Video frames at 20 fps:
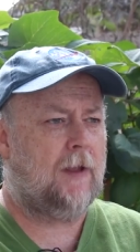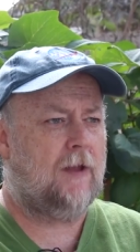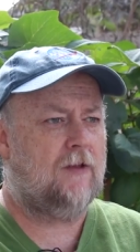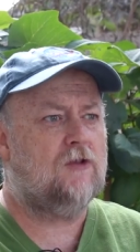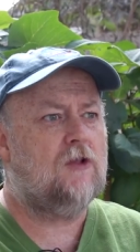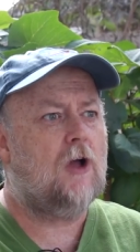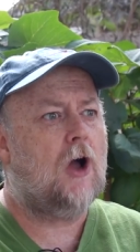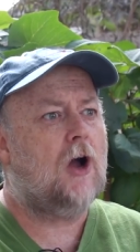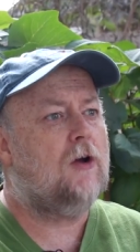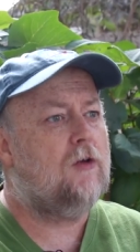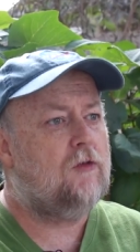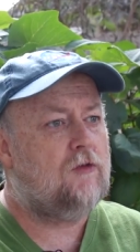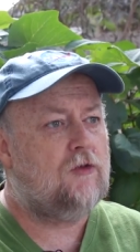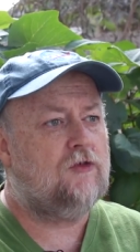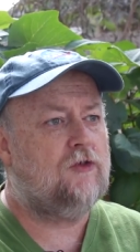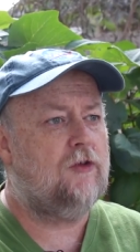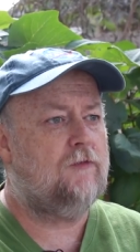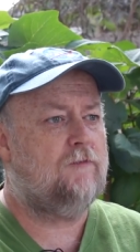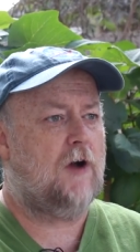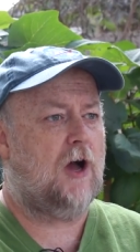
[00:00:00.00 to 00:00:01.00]
as long as you
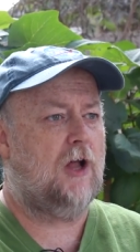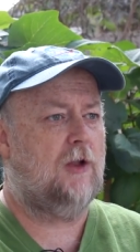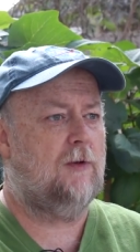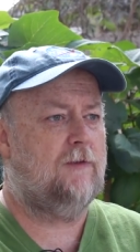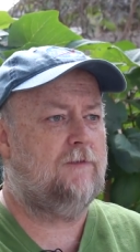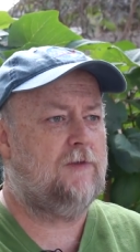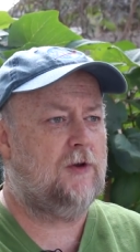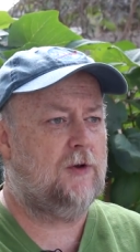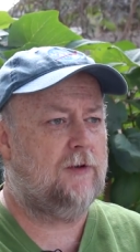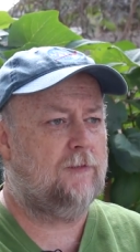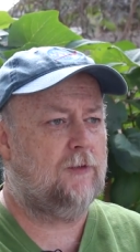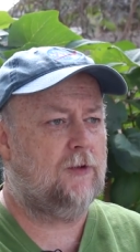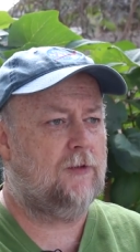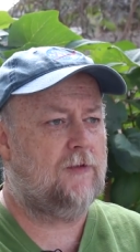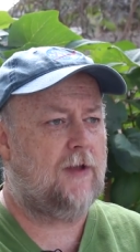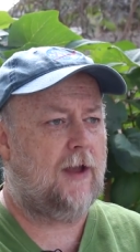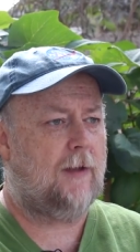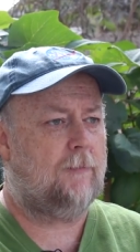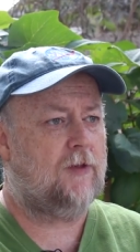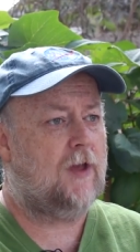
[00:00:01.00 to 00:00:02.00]
just follow a few different
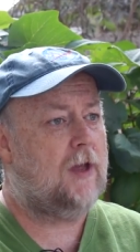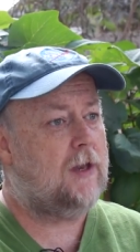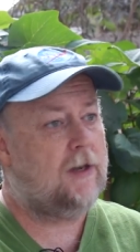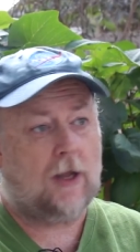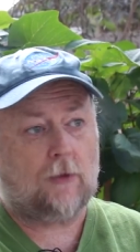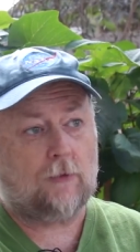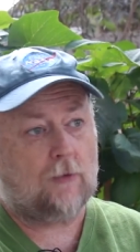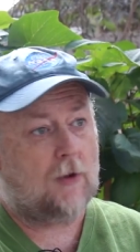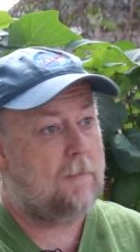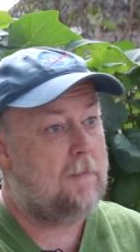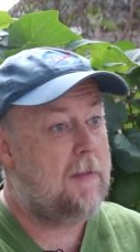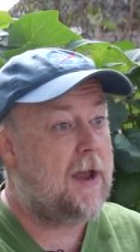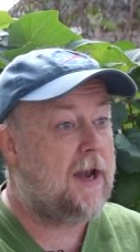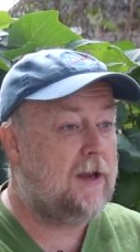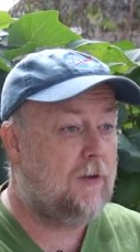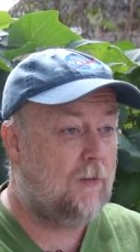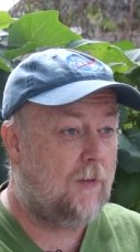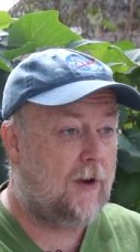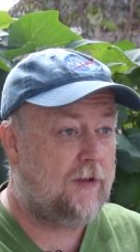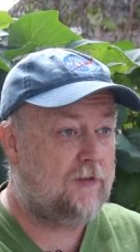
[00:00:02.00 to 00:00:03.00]
steps. Now there are
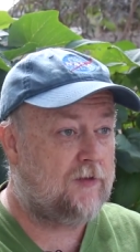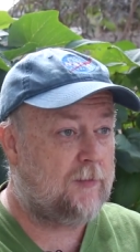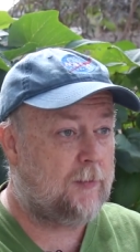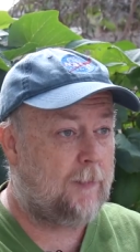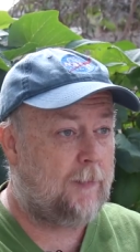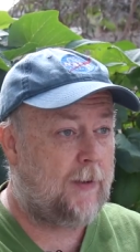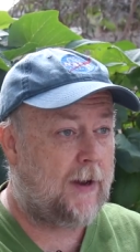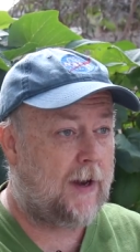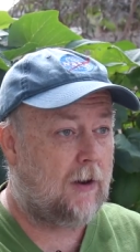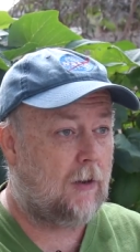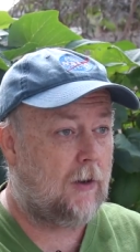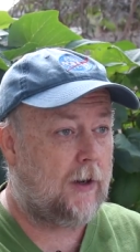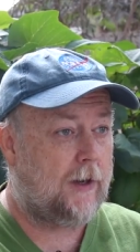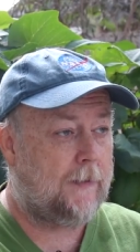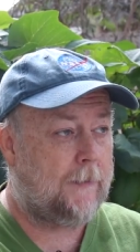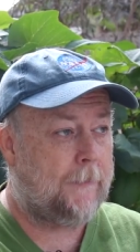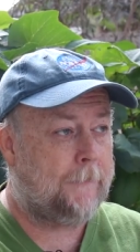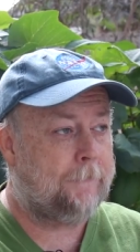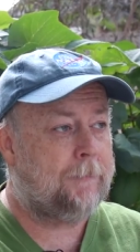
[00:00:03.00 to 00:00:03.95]
many ways to prepare it,